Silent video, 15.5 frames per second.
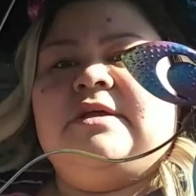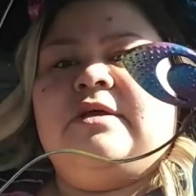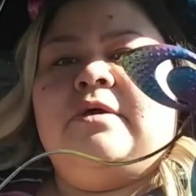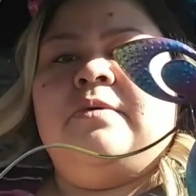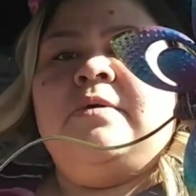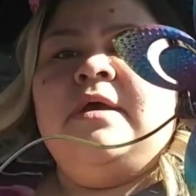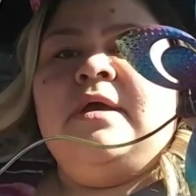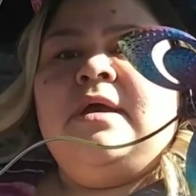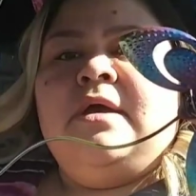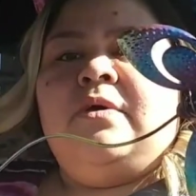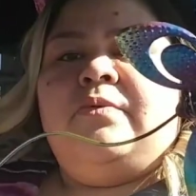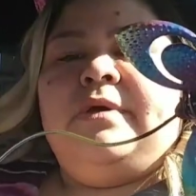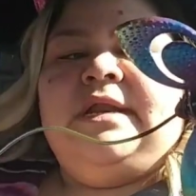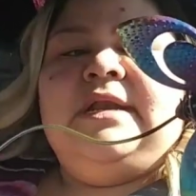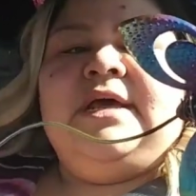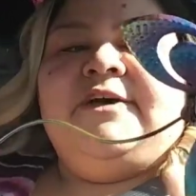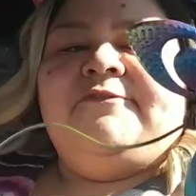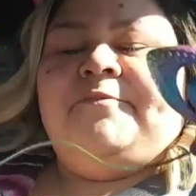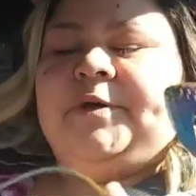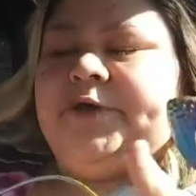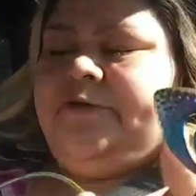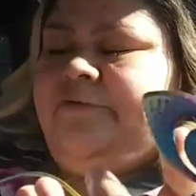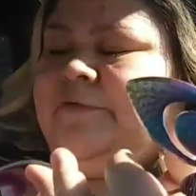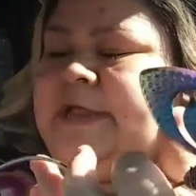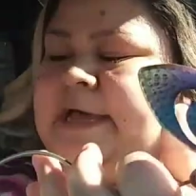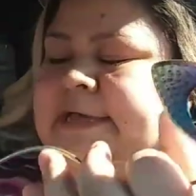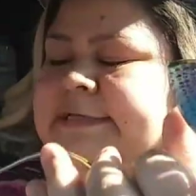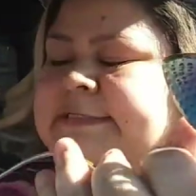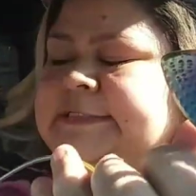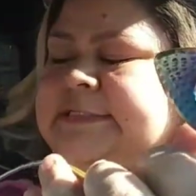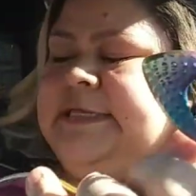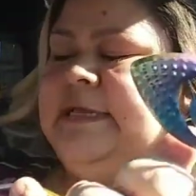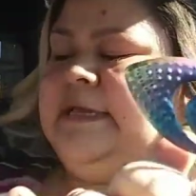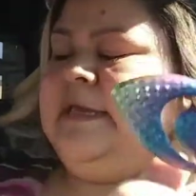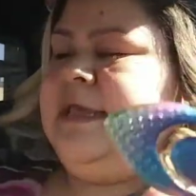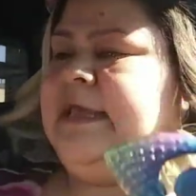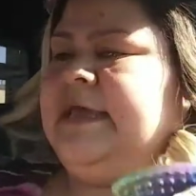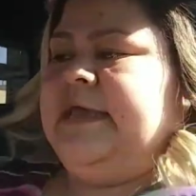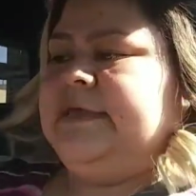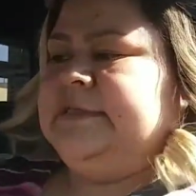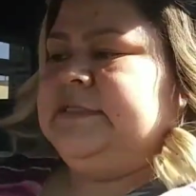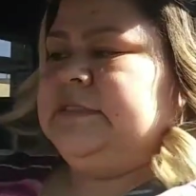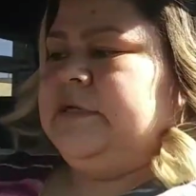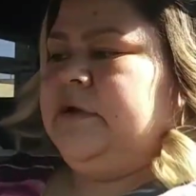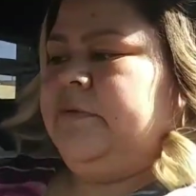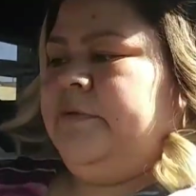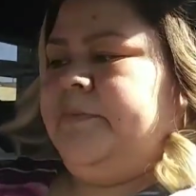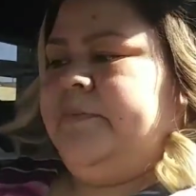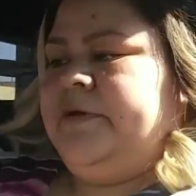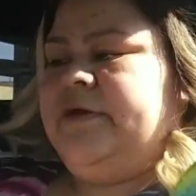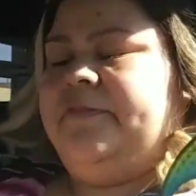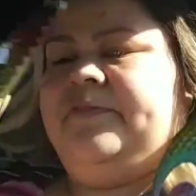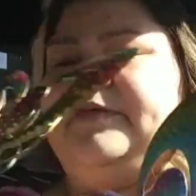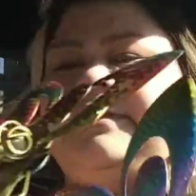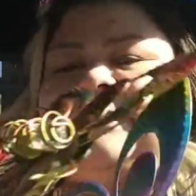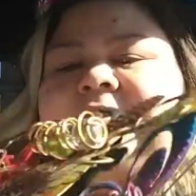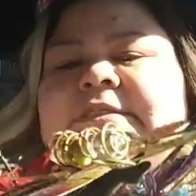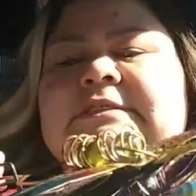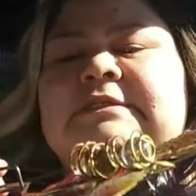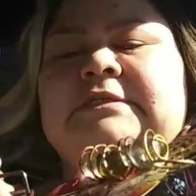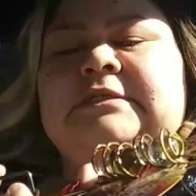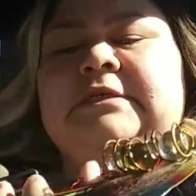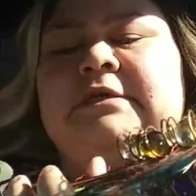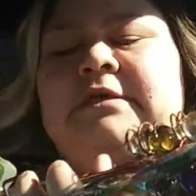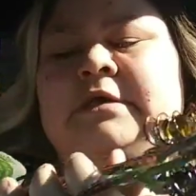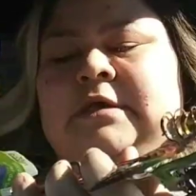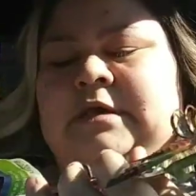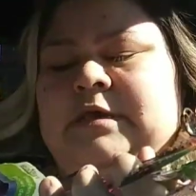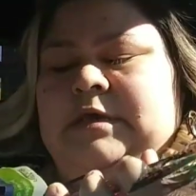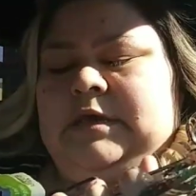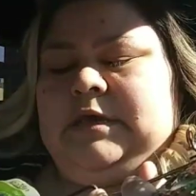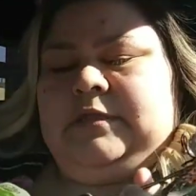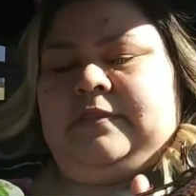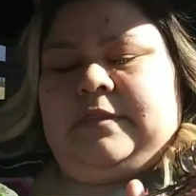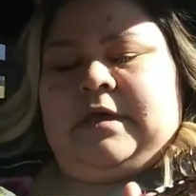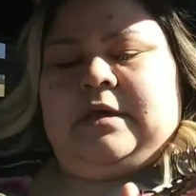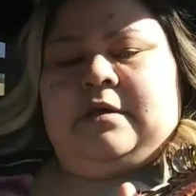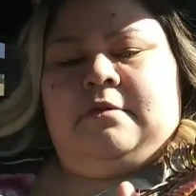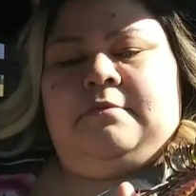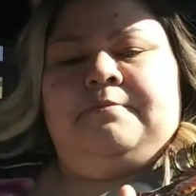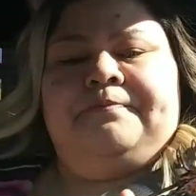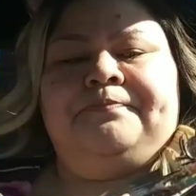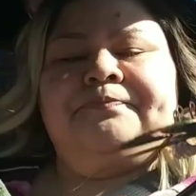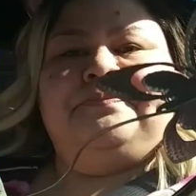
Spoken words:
So we love butterflies, and so we put this in there,